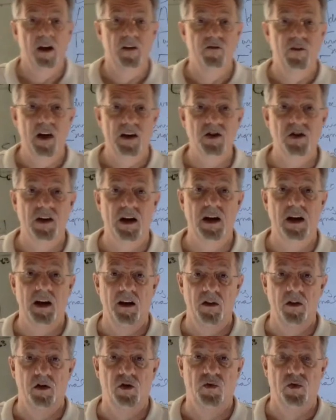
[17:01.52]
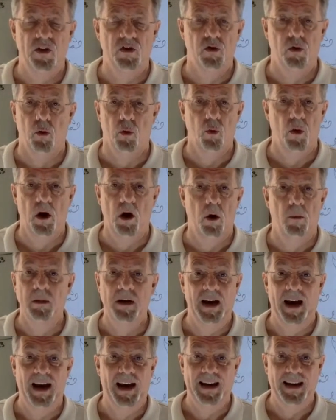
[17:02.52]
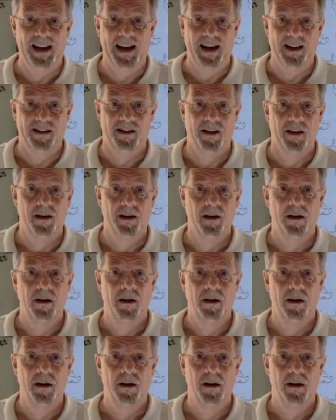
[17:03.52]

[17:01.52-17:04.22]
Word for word: investing in this physical realm ain't it.